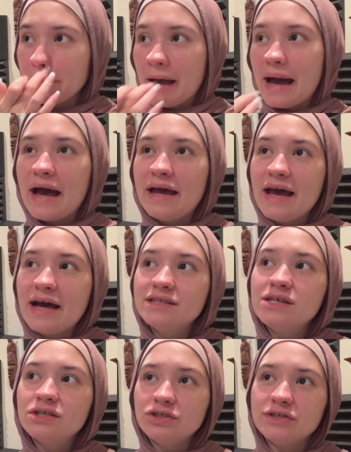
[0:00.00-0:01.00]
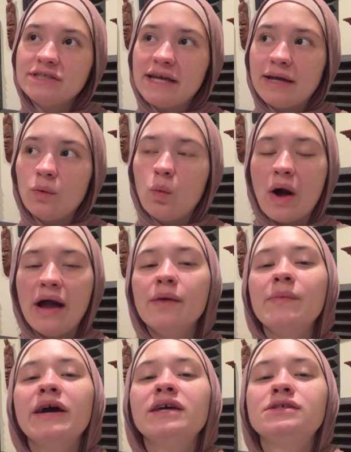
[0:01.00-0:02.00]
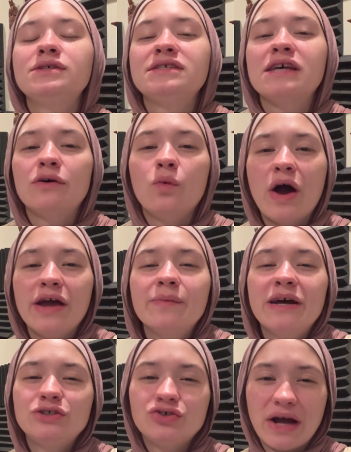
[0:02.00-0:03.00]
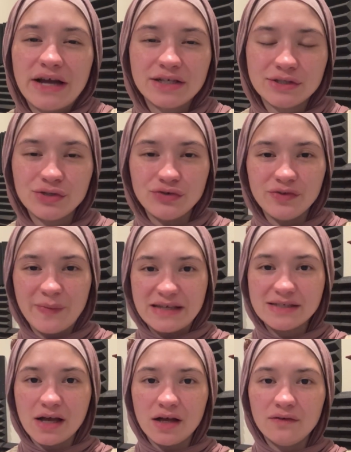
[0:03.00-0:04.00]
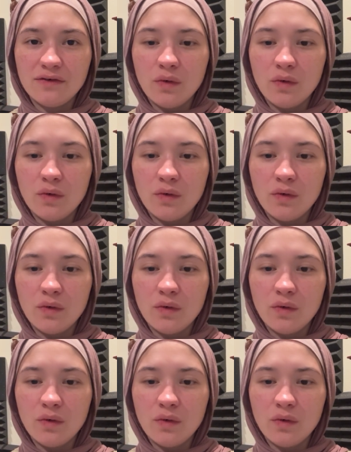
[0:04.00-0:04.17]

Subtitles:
I had to understand, why am I trying to soothe myself?